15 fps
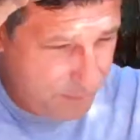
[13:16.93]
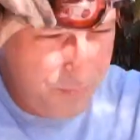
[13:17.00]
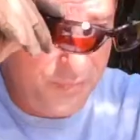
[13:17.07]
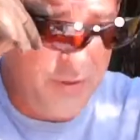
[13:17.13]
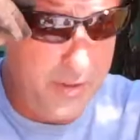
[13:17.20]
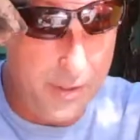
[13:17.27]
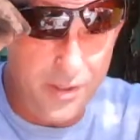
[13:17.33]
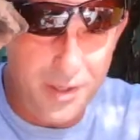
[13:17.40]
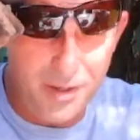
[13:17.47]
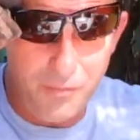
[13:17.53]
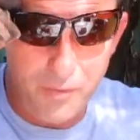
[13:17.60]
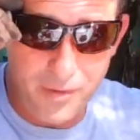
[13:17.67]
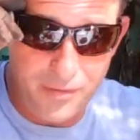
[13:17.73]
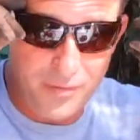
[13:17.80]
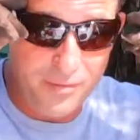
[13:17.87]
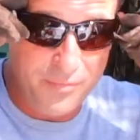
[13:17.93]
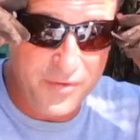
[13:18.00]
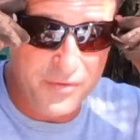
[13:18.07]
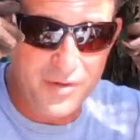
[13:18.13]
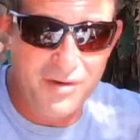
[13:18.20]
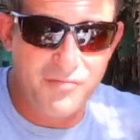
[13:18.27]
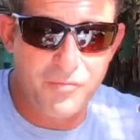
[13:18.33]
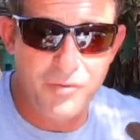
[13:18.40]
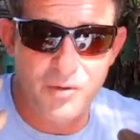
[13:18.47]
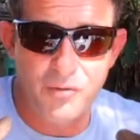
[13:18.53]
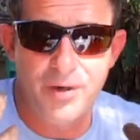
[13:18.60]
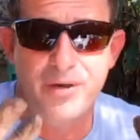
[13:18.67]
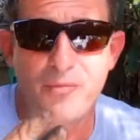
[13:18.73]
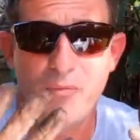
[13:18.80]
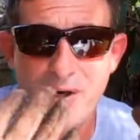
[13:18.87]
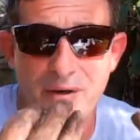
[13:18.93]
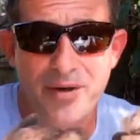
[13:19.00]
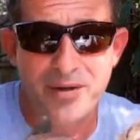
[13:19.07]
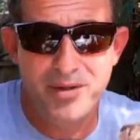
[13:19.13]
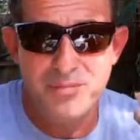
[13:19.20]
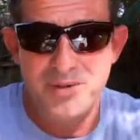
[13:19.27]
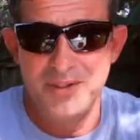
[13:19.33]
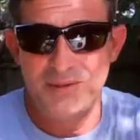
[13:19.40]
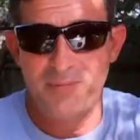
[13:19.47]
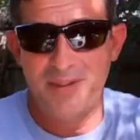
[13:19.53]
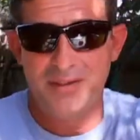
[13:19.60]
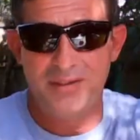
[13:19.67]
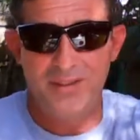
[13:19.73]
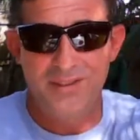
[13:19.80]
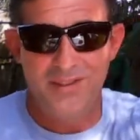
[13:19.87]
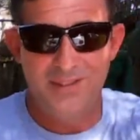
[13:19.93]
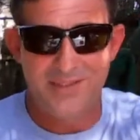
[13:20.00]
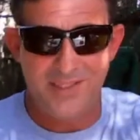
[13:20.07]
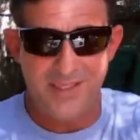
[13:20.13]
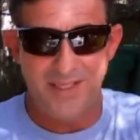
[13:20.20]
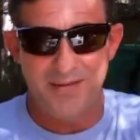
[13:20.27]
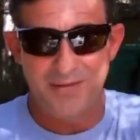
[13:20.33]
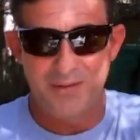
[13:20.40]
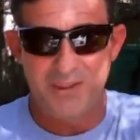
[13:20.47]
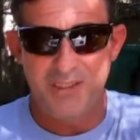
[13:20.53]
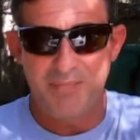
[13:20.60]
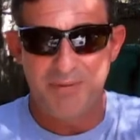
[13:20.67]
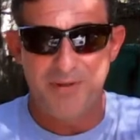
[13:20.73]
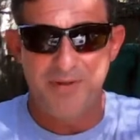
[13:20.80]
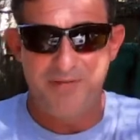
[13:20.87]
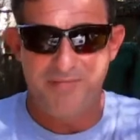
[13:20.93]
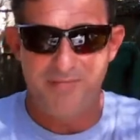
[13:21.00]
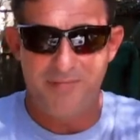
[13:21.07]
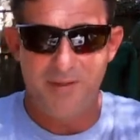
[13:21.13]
you cannot wear them, you'll never regret wearing them, and especially this kind, they're cheap enough.